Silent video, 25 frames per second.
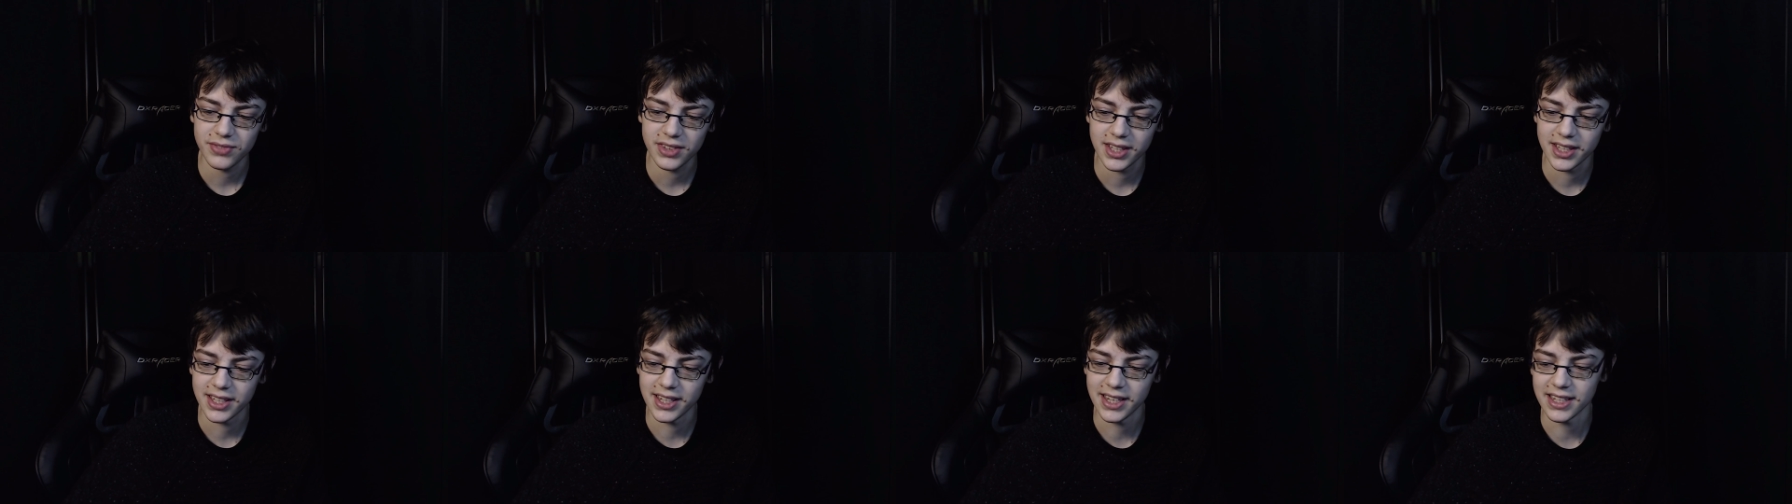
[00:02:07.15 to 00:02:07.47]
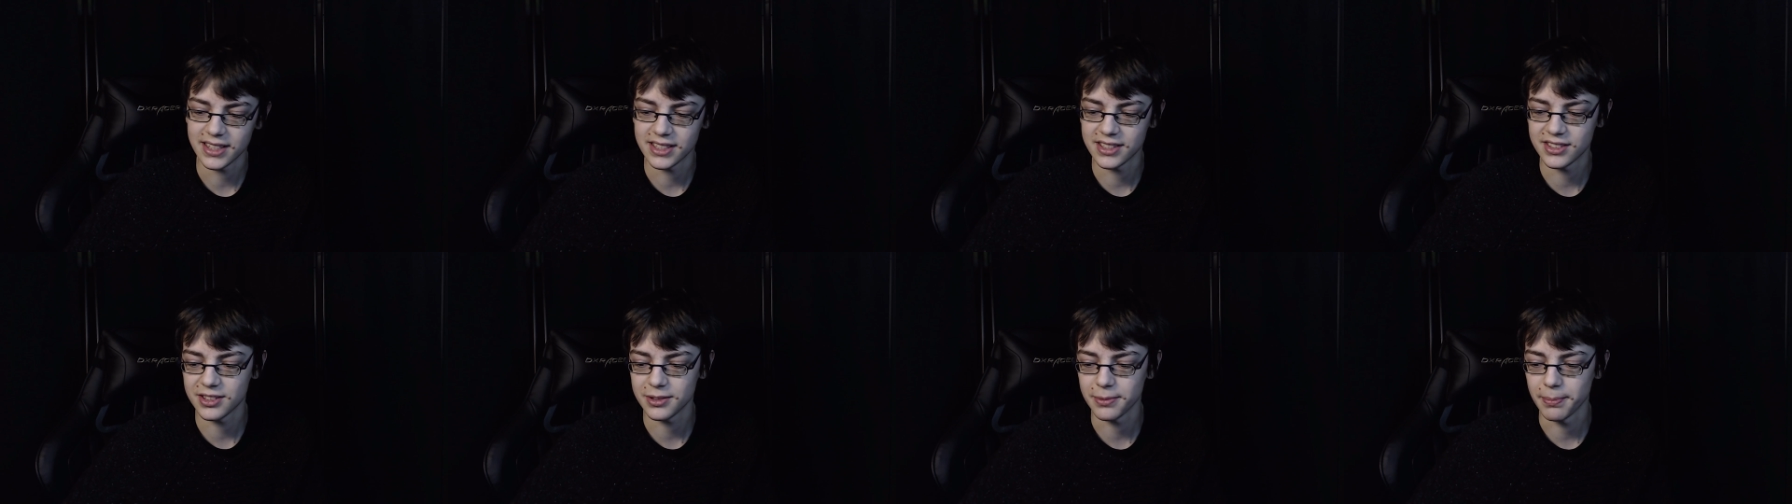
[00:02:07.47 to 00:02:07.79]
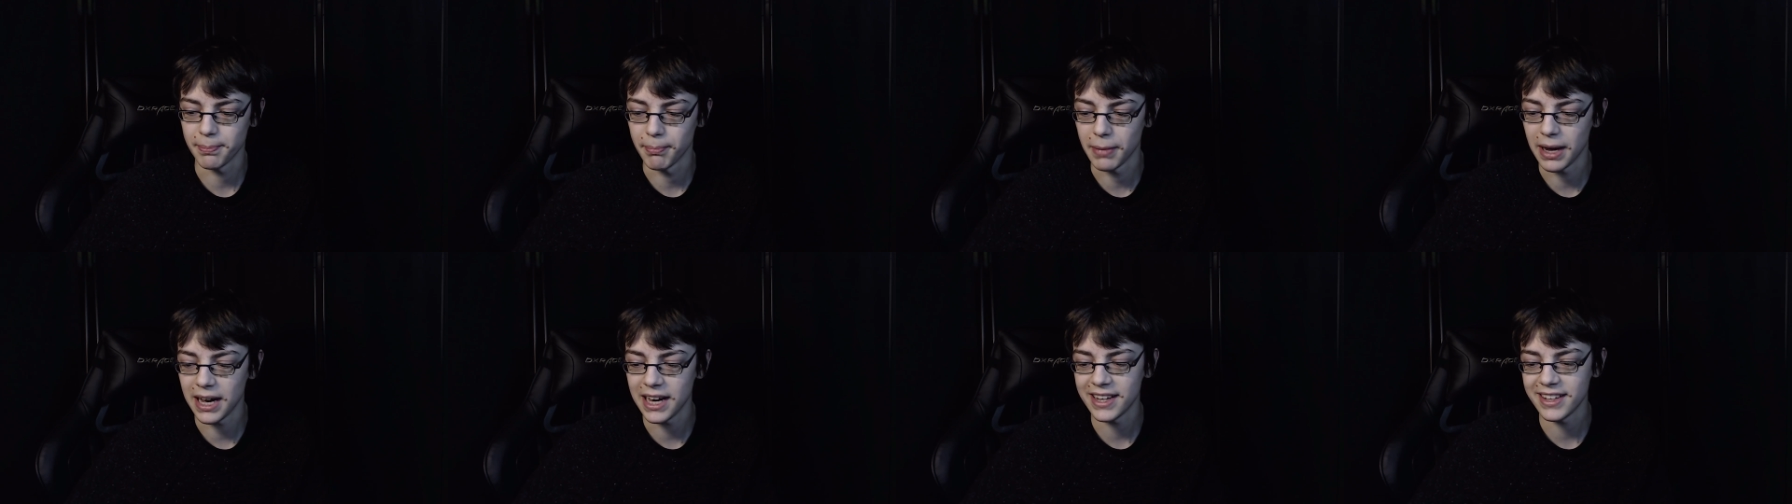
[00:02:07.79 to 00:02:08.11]
that's
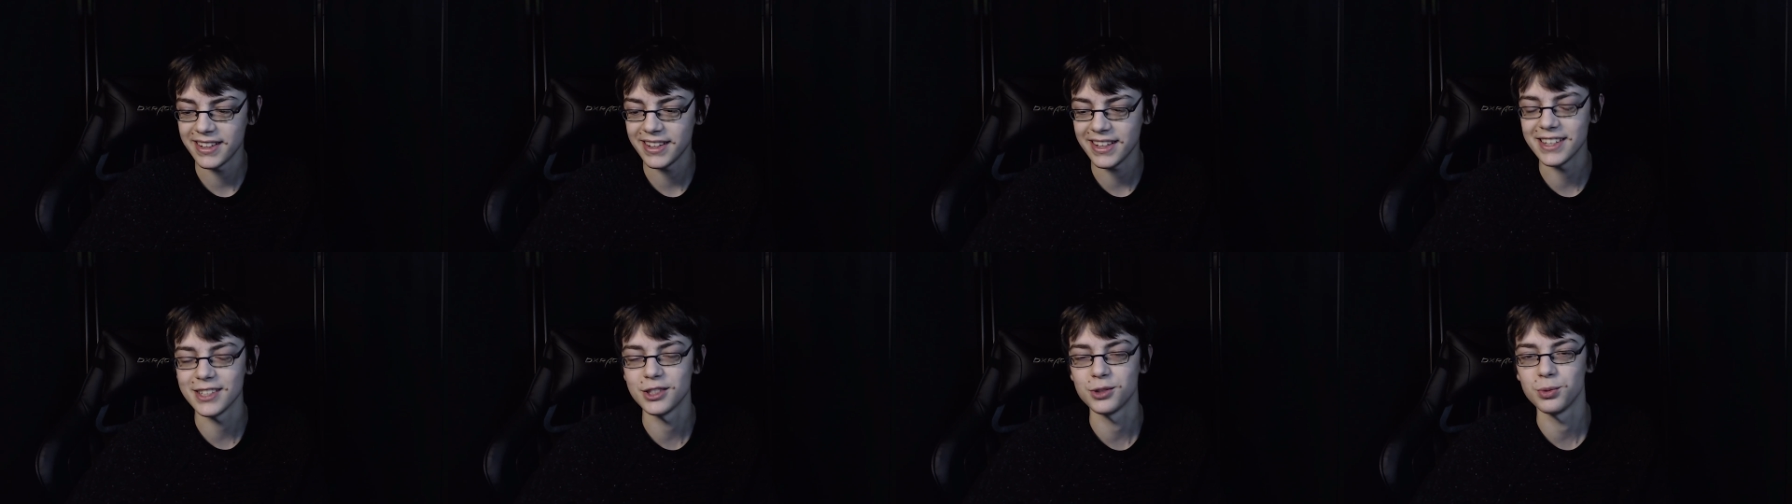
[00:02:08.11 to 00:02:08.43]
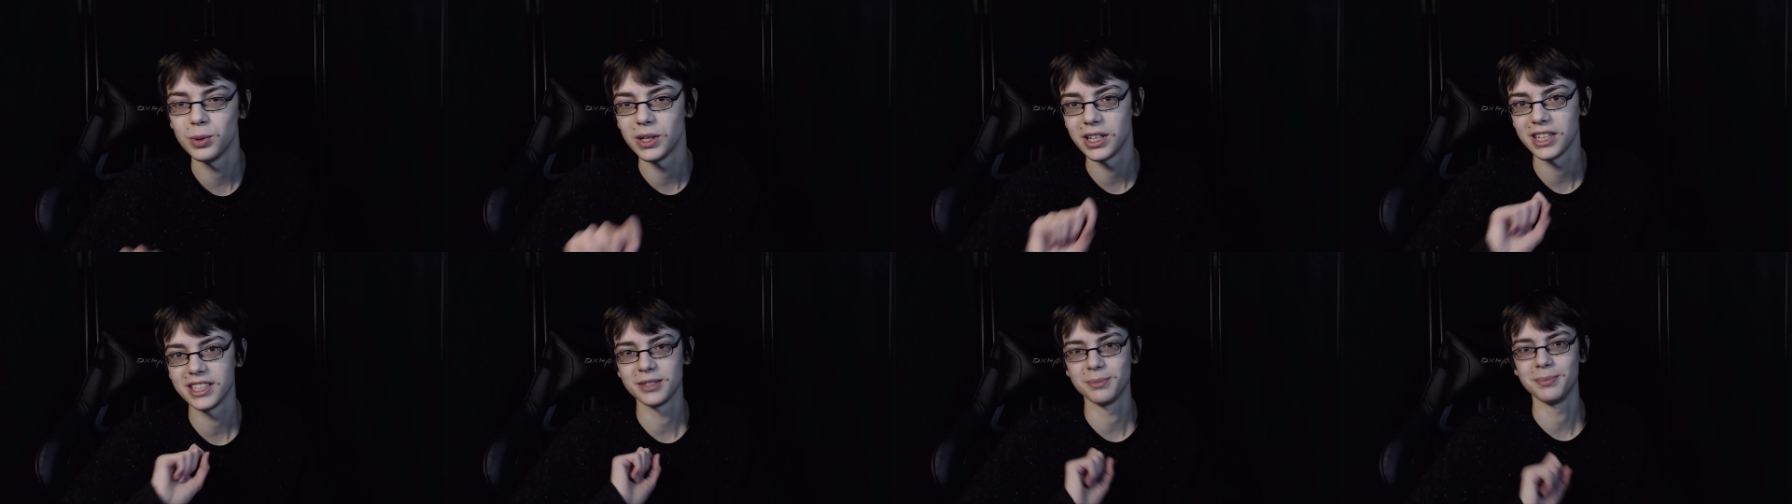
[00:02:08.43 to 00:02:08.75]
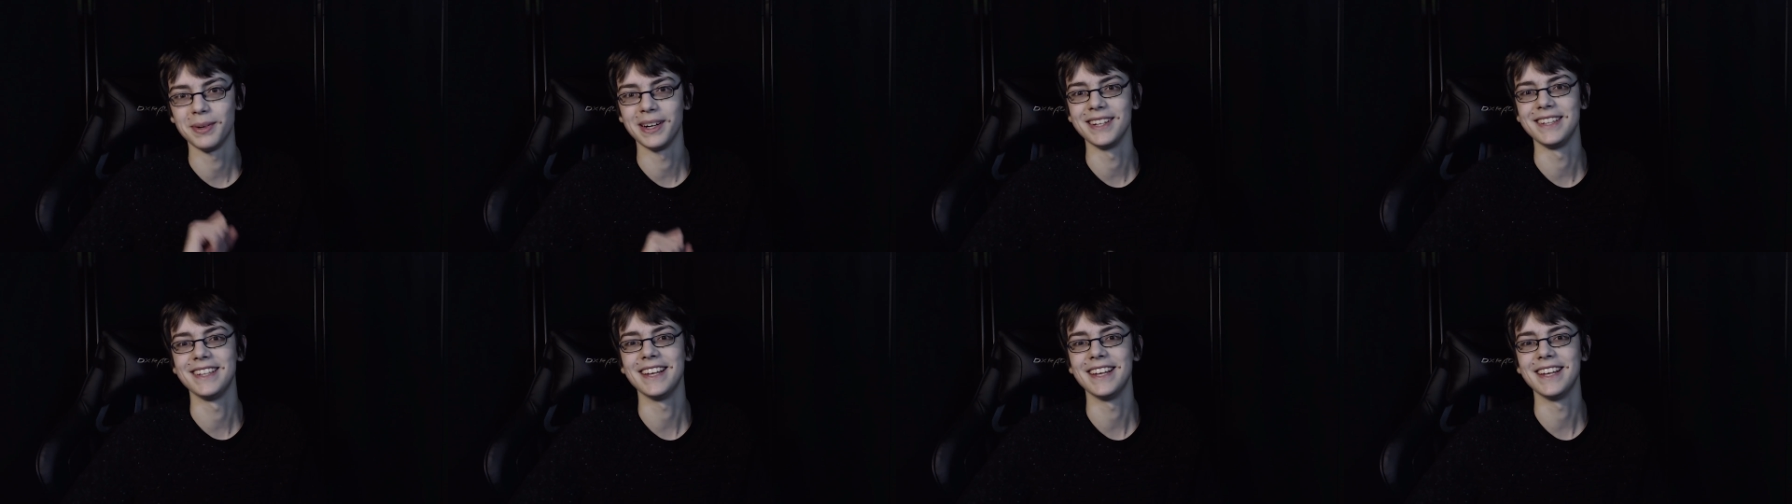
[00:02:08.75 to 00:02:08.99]
mine as well as my